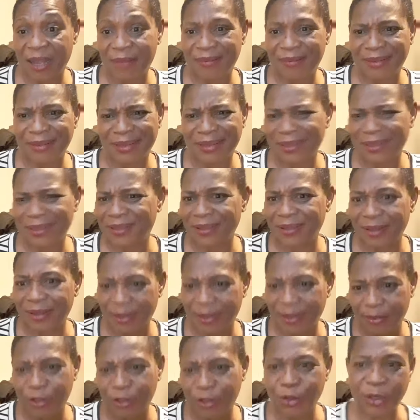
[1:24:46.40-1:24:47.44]
Just let
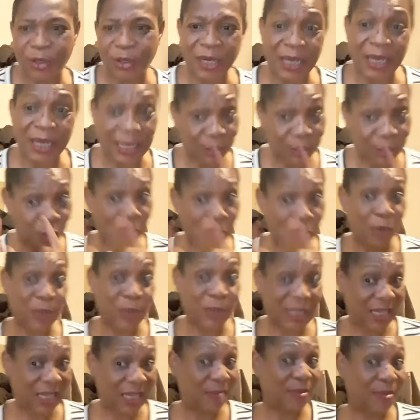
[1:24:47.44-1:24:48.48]
me show you the last show that
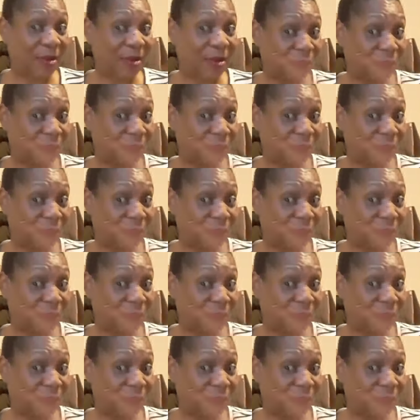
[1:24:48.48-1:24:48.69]
waiting they bring for